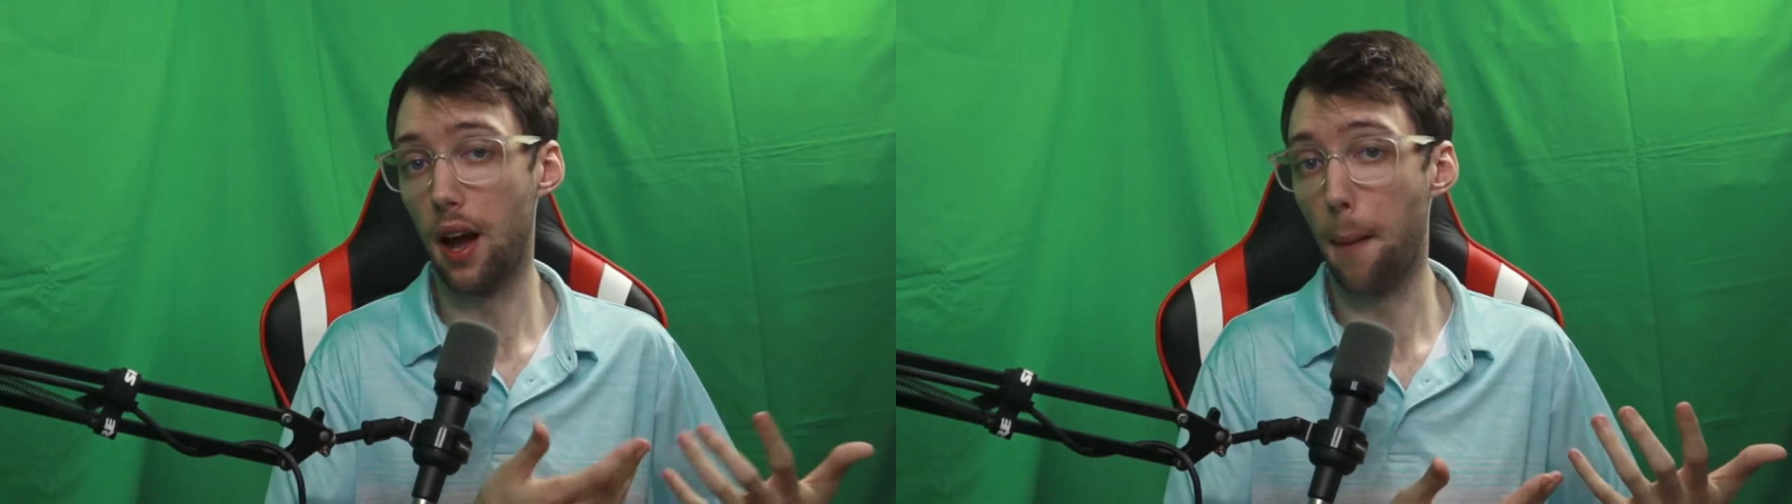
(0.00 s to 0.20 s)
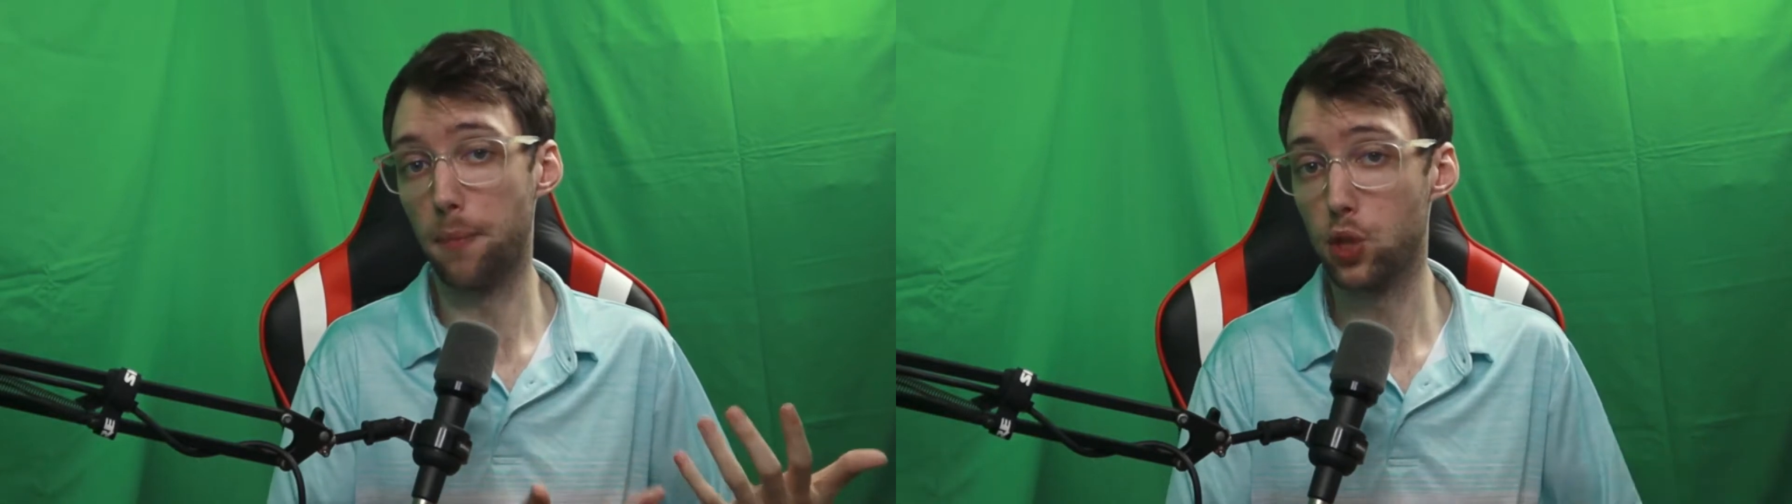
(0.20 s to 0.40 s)

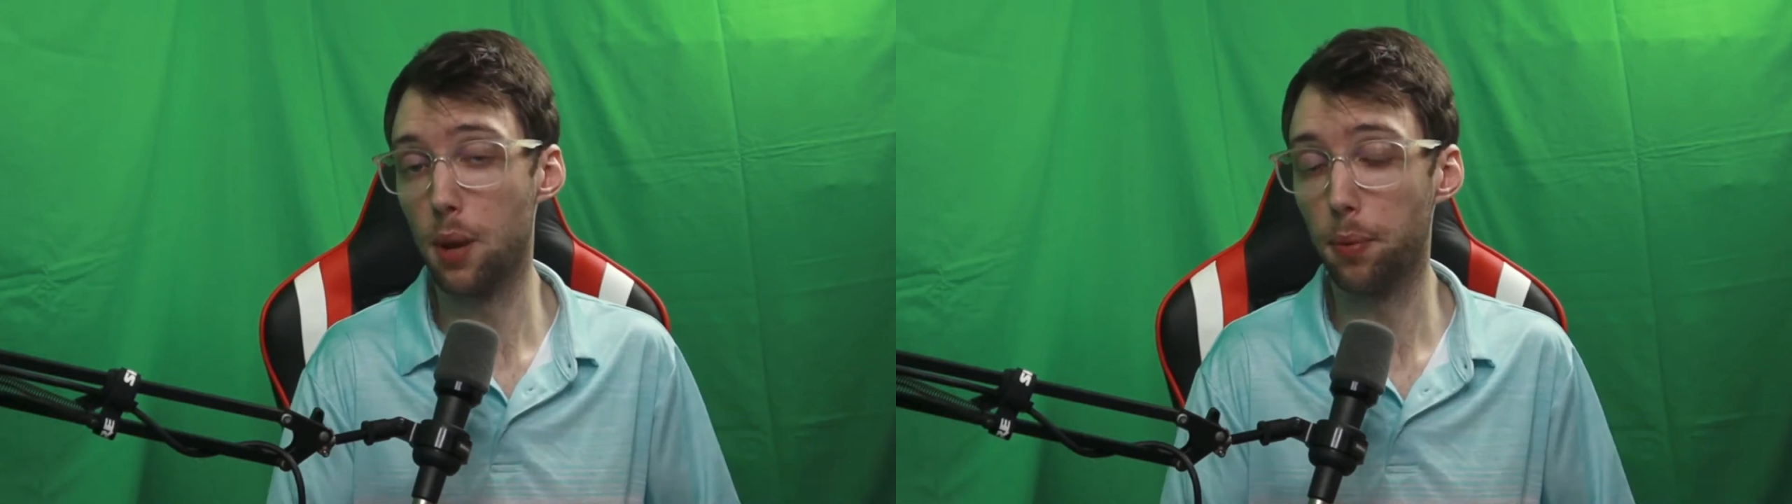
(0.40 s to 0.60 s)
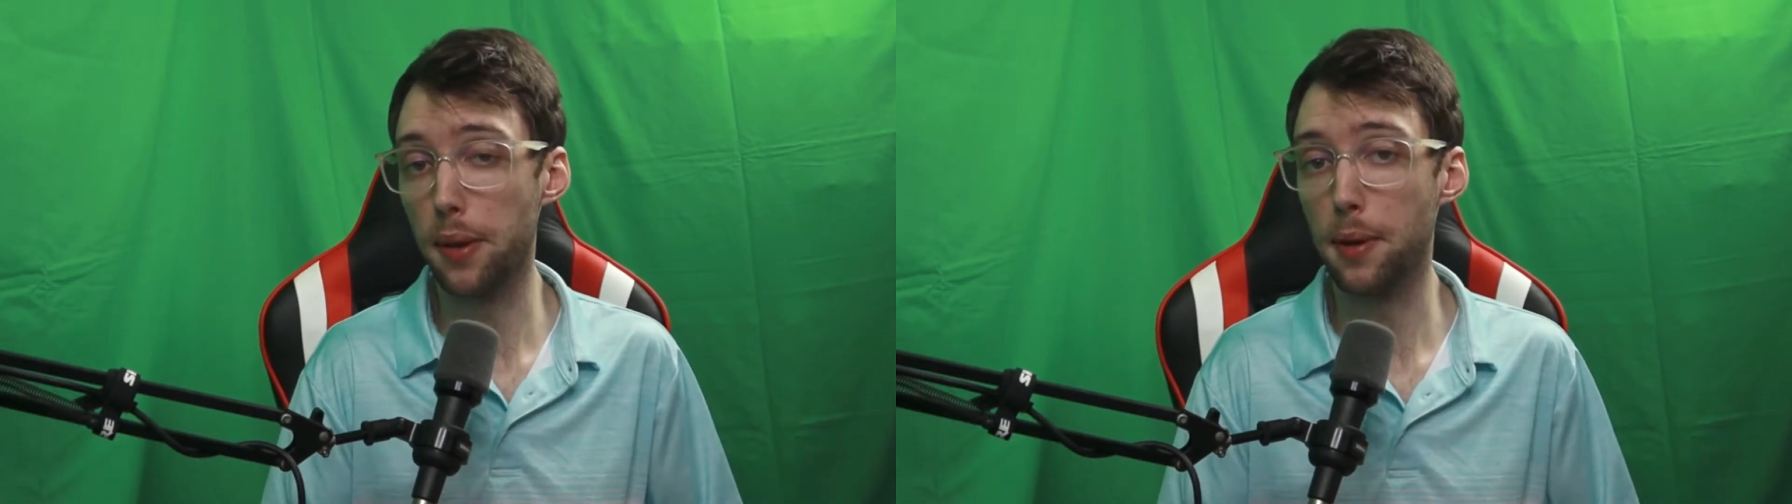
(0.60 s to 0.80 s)

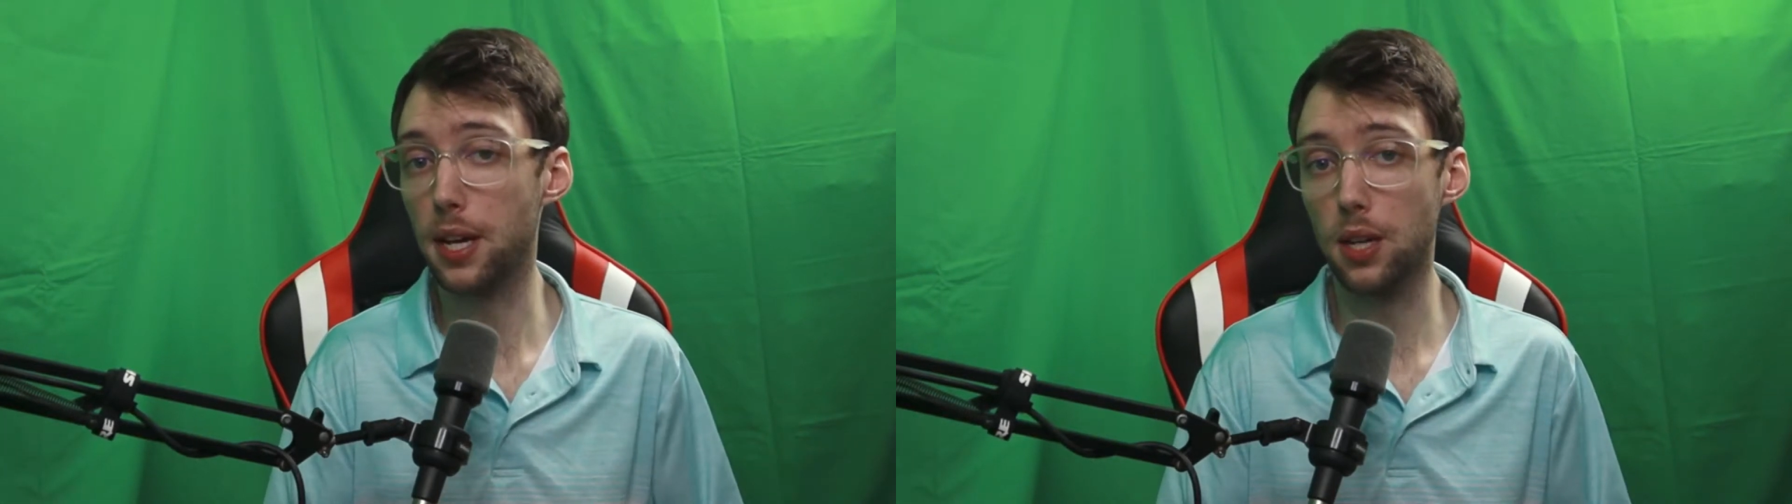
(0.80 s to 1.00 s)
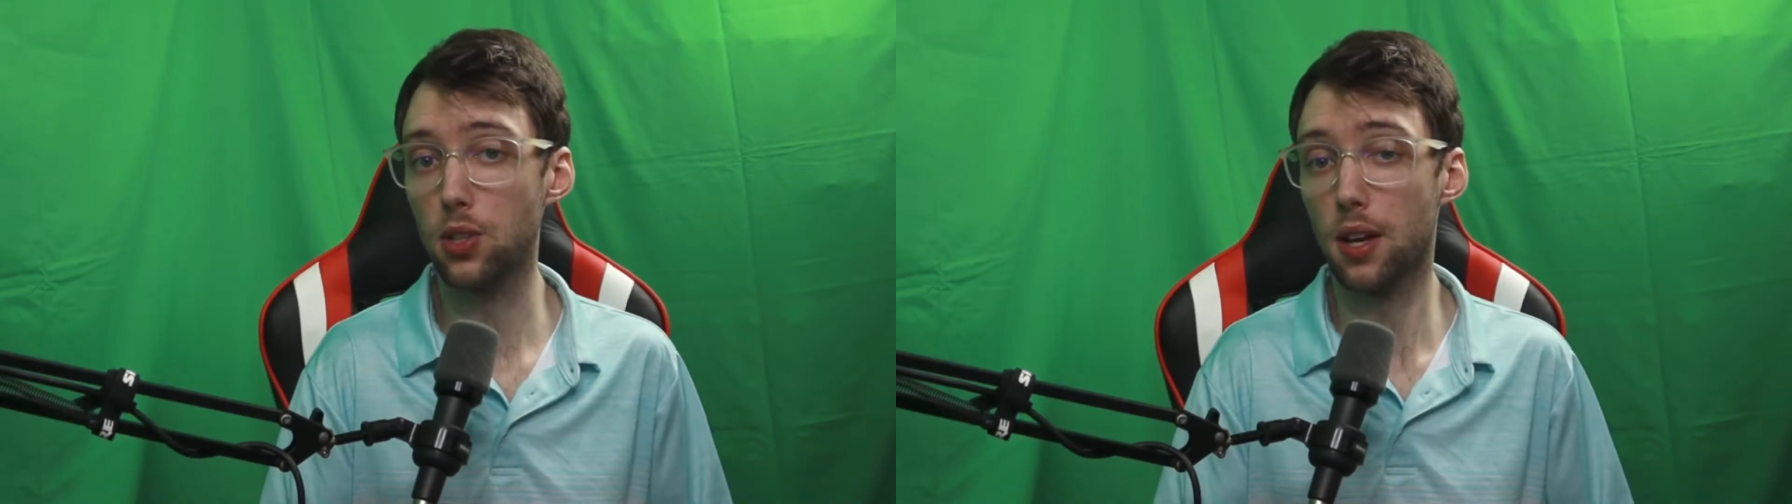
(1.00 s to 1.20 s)
simply
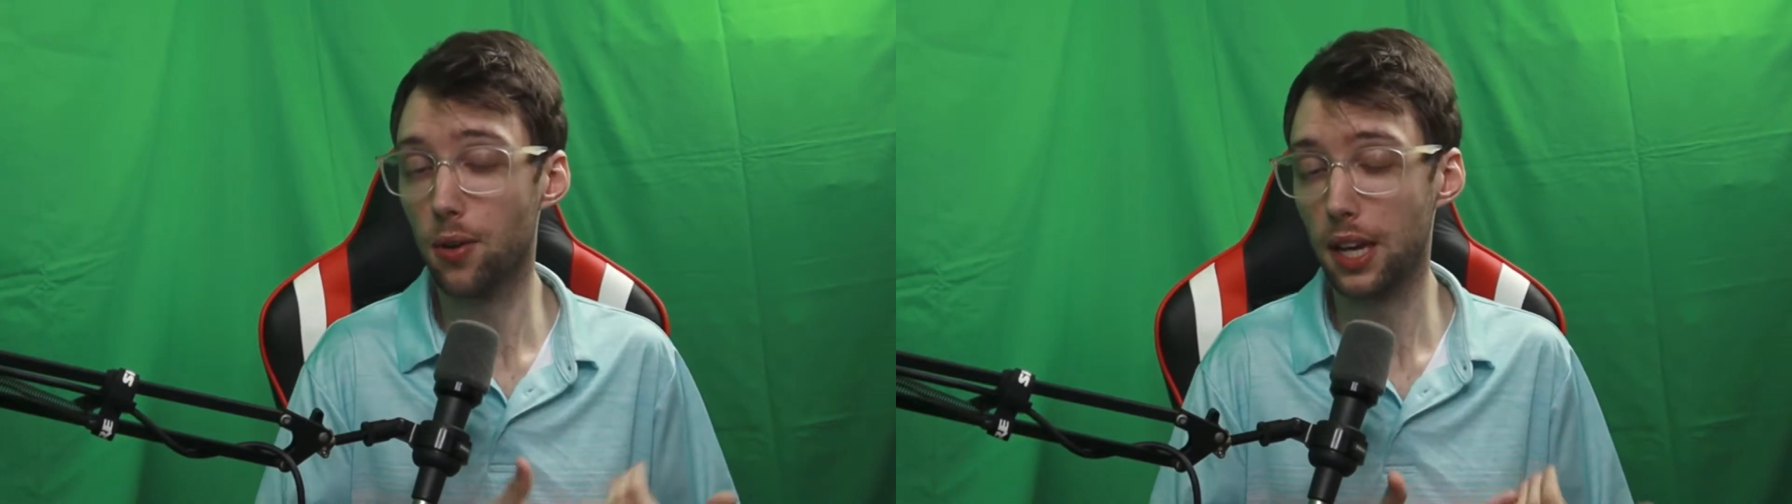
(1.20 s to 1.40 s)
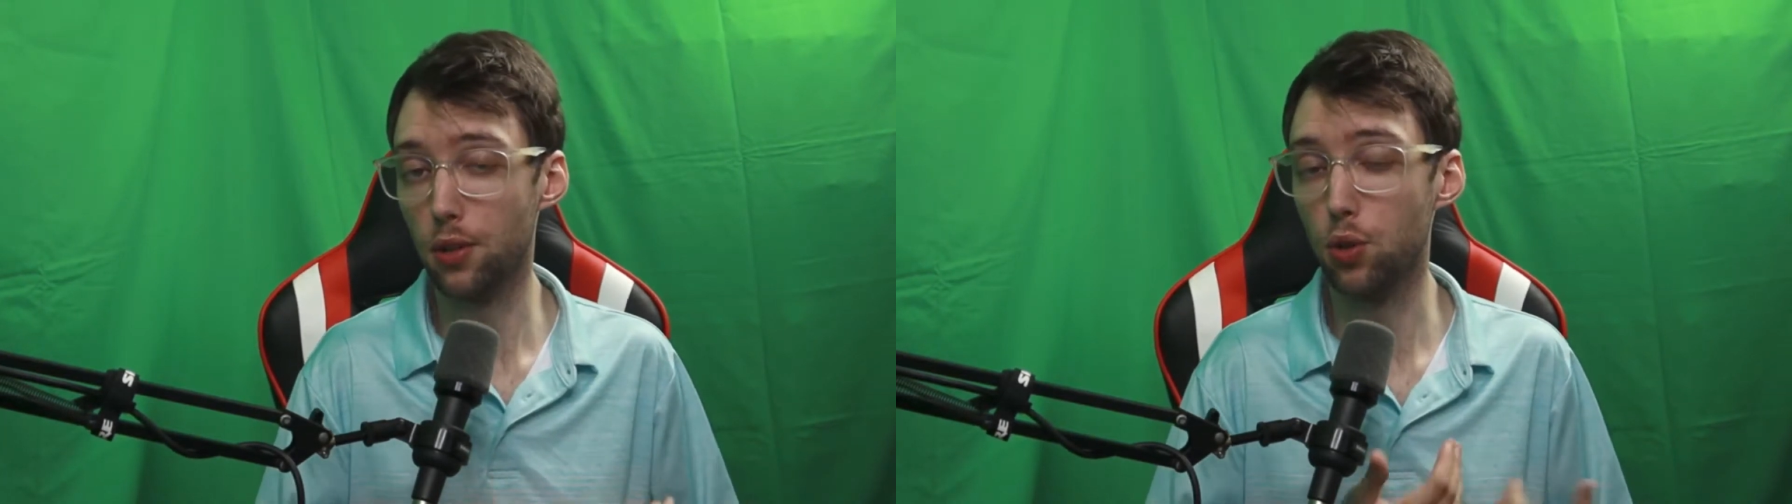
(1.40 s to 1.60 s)
because they'll
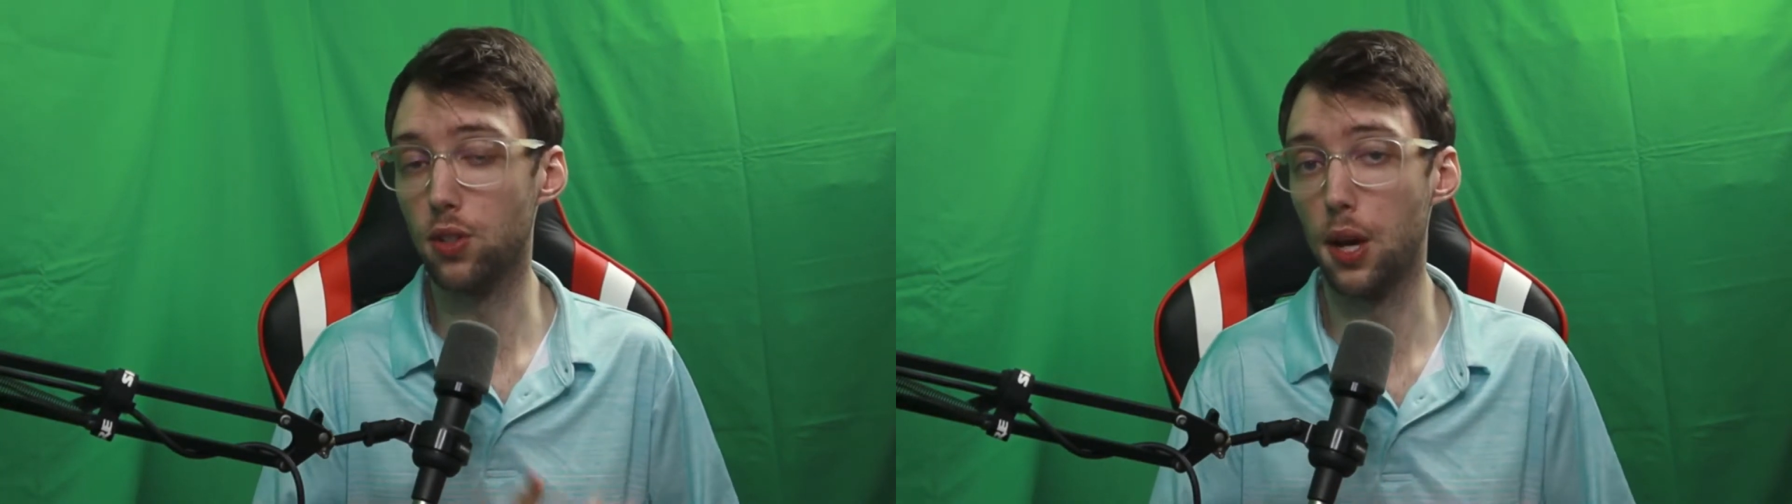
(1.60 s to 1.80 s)
get nuked